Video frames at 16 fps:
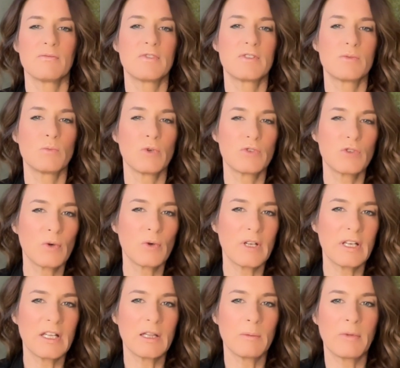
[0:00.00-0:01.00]
We'll talk a
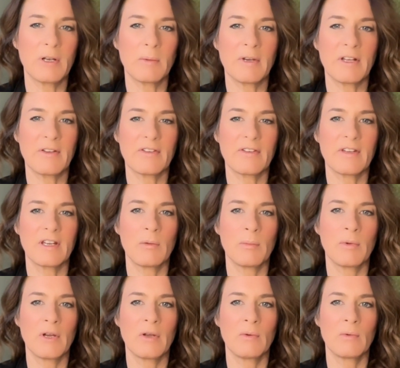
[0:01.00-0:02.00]
little bit about
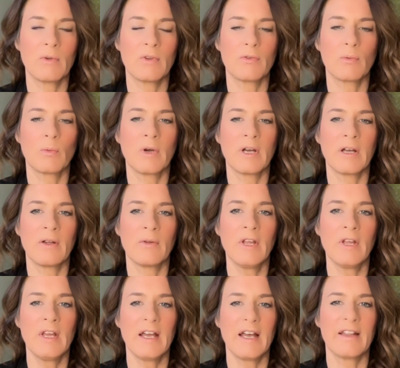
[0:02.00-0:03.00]
SIBO as
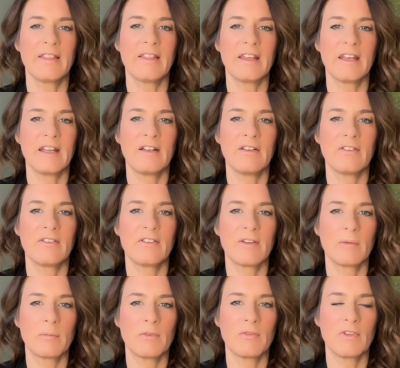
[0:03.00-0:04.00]
well, and then
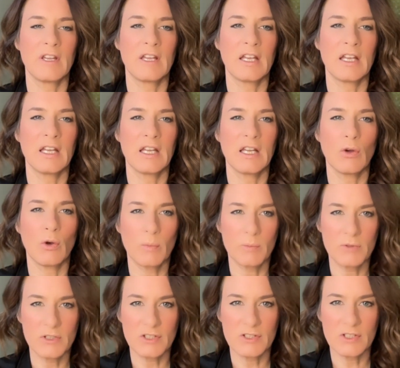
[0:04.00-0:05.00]
some of the
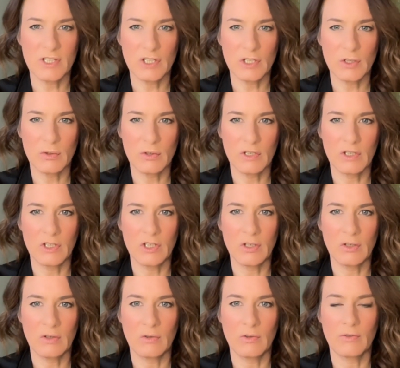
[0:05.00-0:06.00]
options that you can
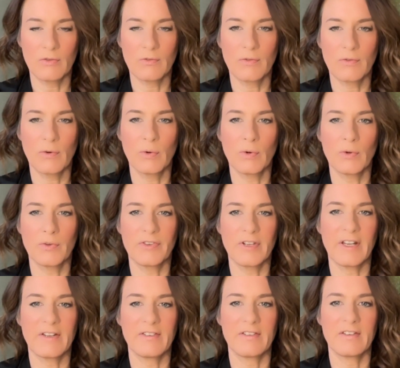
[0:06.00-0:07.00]
use for
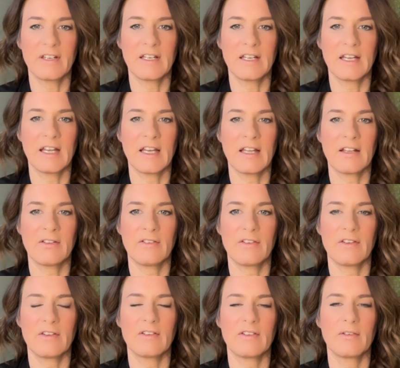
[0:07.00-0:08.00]
testing
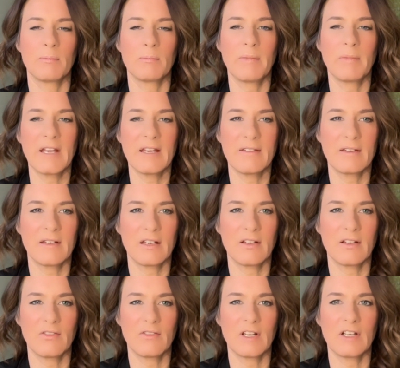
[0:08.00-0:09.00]
and some basic
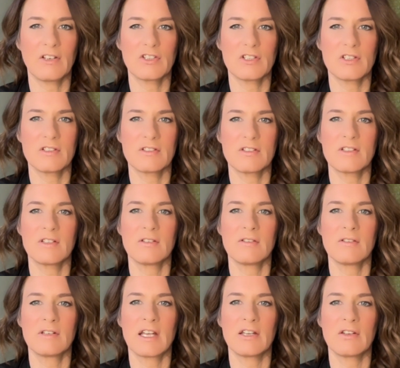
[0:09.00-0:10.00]
interventions
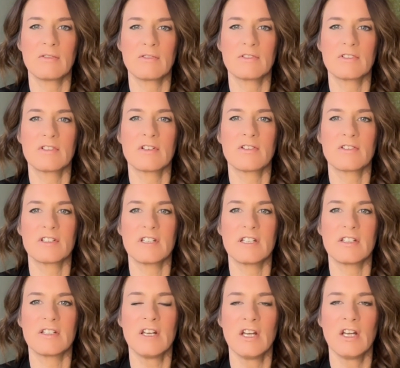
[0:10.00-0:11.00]
to get you
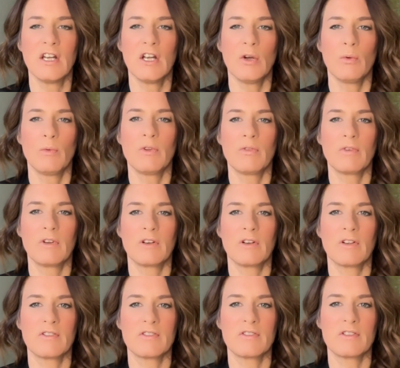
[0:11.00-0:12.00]
started with
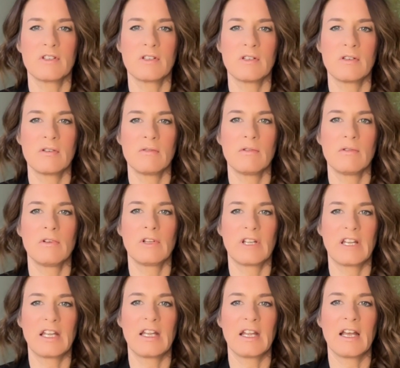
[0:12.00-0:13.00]
regards to
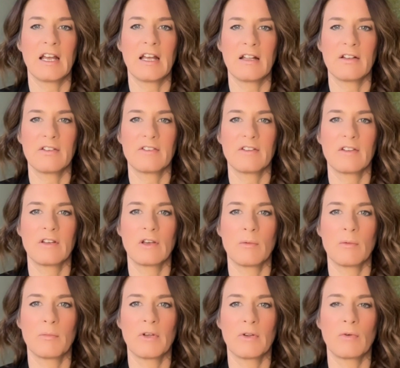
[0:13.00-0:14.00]
looking at the
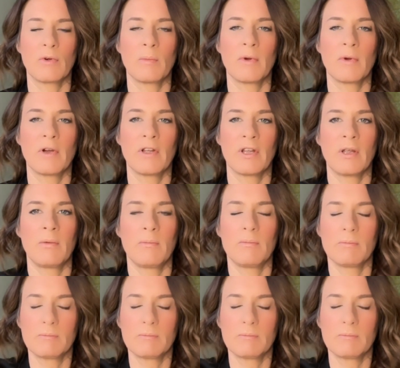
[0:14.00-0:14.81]
gut microbiome,